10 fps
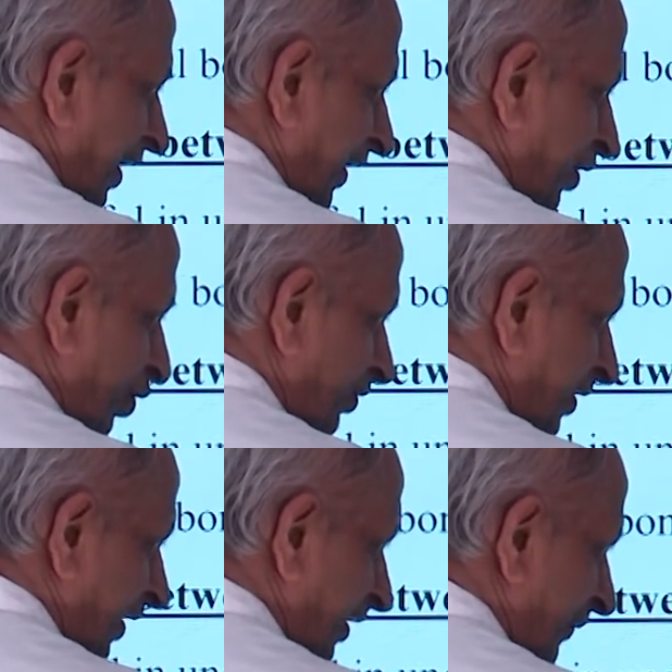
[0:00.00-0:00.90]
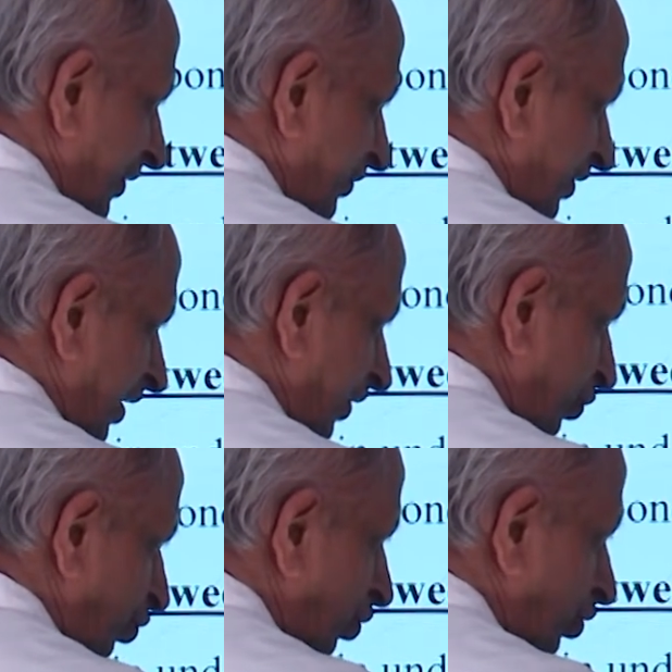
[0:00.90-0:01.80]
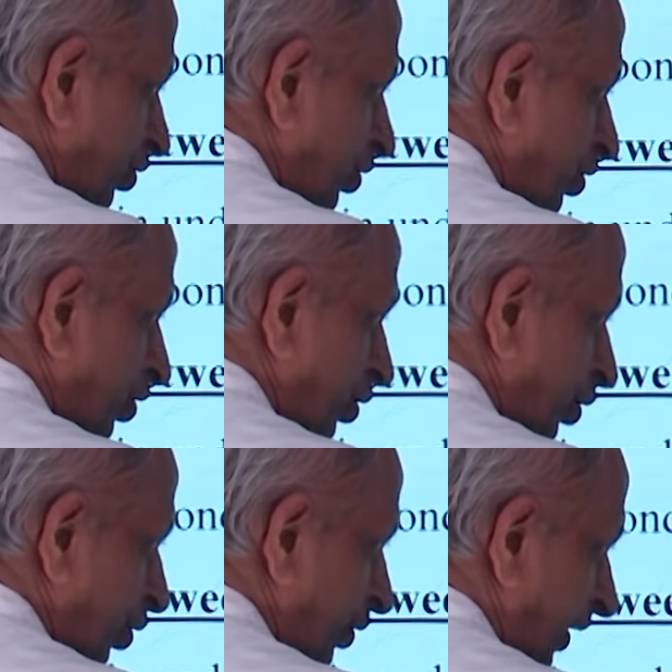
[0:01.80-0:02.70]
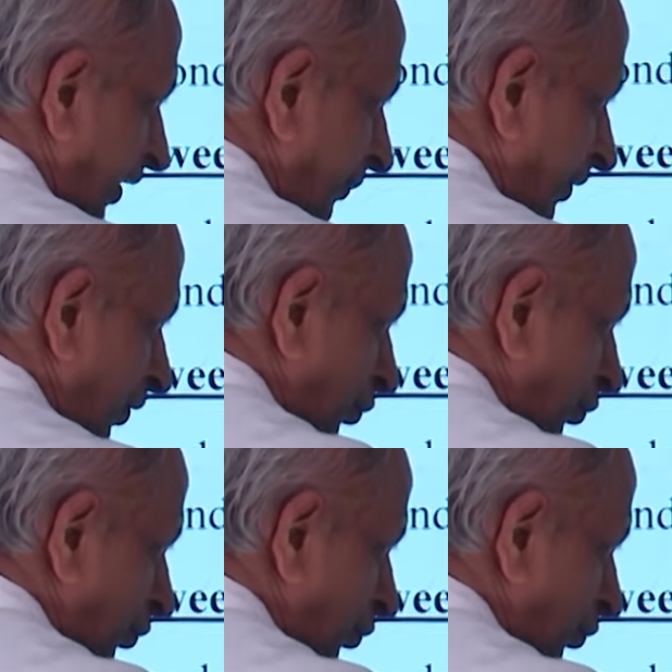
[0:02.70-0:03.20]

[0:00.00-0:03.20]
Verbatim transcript: Hydrogen. What is Cl2? Chlorine. What is